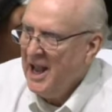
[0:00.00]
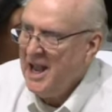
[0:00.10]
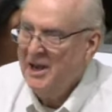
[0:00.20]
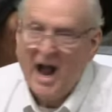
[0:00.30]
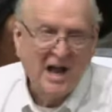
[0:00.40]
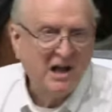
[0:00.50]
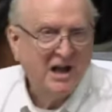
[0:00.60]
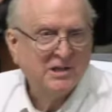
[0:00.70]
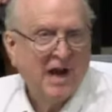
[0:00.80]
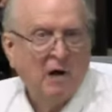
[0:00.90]
And
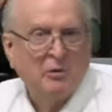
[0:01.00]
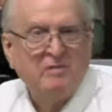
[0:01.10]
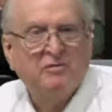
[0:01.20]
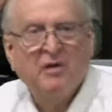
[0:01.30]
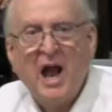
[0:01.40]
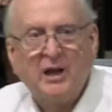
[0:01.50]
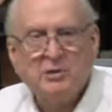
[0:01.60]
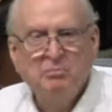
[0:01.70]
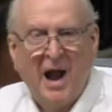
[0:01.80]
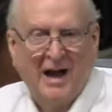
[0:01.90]
as I
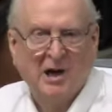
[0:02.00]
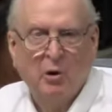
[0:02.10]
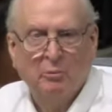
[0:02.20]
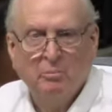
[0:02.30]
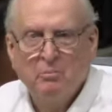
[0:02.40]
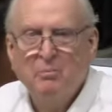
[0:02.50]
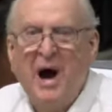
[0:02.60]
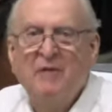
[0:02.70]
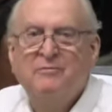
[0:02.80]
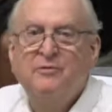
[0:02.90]
reflect back on
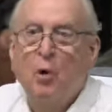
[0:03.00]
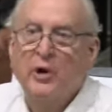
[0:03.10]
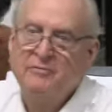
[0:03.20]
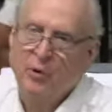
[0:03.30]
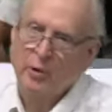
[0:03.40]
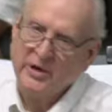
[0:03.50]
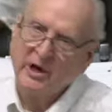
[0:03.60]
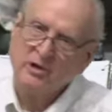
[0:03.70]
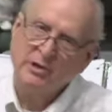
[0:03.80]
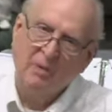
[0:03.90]
my 44
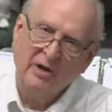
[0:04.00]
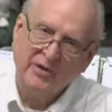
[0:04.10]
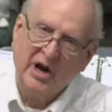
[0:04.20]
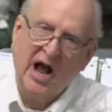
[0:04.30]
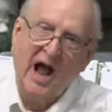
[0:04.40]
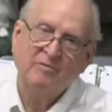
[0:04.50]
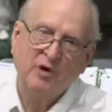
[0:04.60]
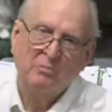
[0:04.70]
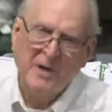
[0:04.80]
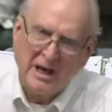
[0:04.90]
years, a month and a
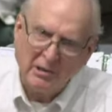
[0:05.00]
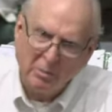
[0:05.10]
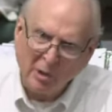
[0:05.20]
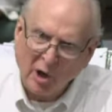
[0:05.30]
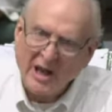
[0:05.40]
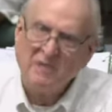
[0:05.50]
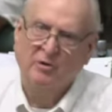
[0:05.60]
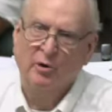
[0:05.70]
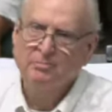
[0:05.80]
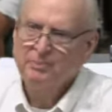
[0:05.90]
half, of being a
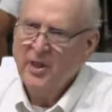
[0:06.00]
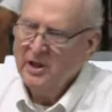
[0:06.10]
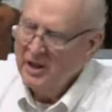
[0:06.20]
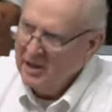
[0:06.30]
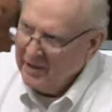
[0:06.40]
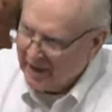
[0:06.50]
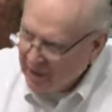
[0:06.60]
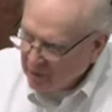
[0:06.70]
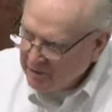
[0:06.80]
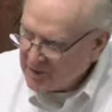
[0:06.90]
believer
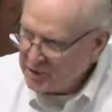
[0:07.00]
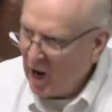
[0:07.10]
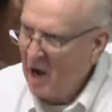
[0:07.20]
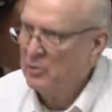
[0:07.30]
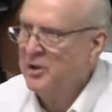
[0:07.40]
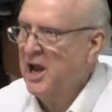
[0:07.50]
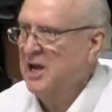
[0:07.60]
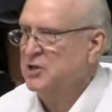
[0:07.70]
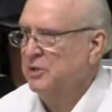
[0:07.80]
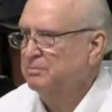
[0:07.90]
here in this
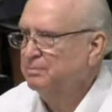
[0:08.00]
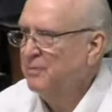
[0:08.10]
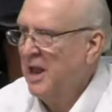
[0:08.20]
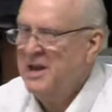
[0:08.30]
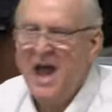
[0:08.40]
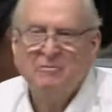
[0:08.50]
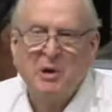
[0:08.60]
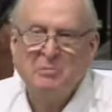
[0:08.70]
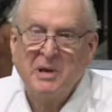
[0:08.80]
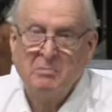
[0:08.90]
congregation and
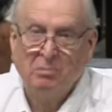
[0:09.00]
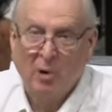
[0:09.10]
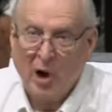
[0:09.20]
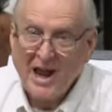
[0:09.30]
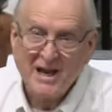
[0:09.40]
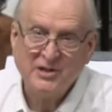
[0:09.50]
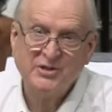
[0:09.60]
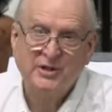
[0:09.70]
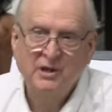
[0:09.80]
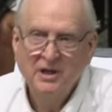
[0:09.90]
having been
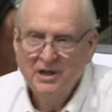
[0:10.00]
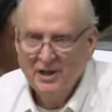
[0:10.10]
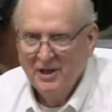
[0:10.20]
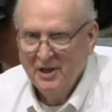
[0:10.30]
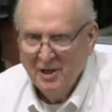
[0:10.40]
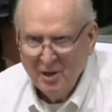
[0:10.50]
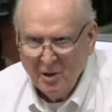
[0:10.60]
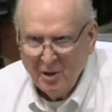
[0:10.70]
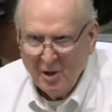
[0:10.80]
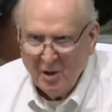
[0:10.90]
blessed
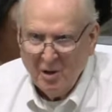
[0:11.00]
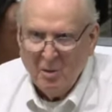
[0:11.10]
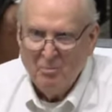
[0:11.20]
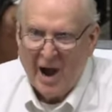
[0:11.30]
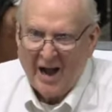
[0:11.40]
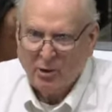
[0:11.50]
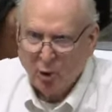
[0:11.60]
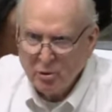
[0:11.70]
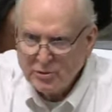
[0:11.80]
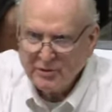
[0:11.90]
by
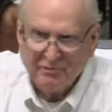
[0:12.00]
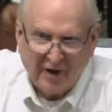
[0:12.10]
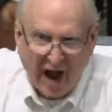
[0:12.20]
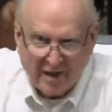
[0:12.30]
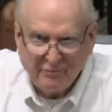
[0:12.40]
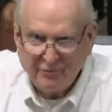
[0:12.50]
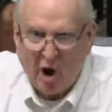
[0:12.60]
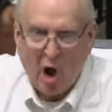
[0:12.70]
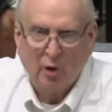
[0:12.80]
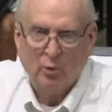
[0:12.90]
crucified
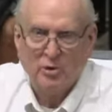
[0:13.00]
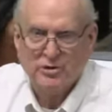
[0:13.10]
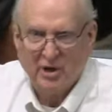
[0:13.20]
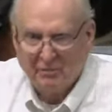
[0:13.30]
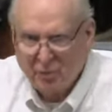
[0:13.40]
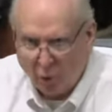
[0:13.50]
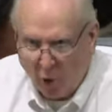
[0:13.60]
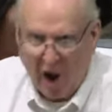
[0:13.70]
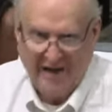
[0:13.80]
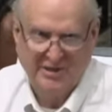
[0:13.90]
followers of
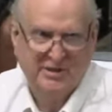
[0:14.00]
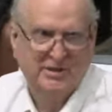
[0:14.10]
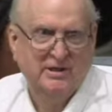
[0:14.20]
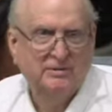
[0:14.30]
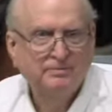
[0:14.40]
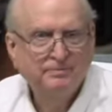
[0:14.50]
Christ,